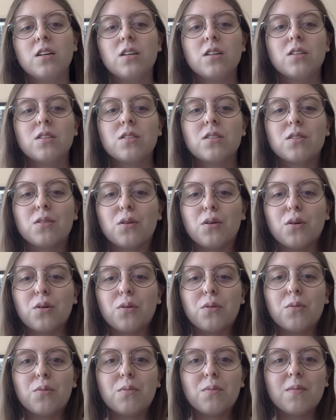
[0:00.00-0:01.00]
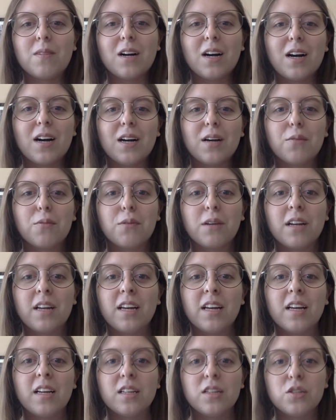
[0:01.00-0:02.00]
So I
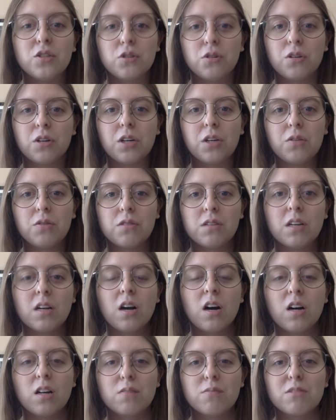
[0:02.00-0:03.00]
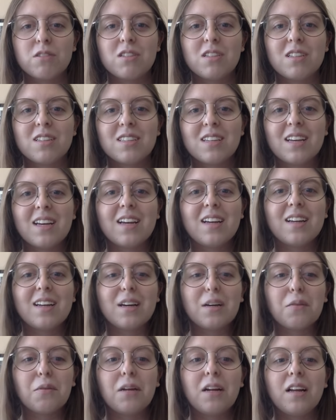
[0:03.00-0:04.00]
really enjoy using osmosis and
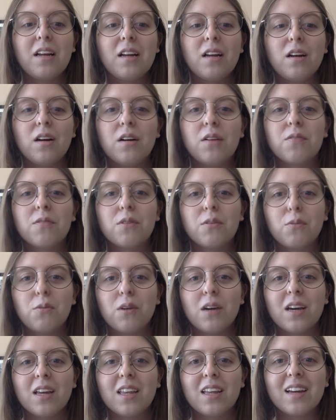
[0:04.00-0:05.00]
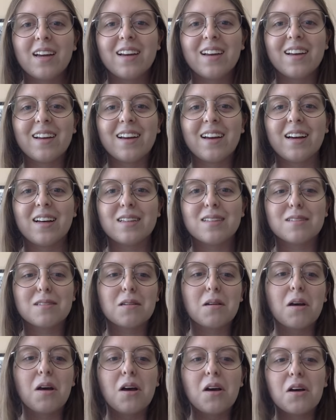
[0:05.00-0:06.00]
I really love the way that it has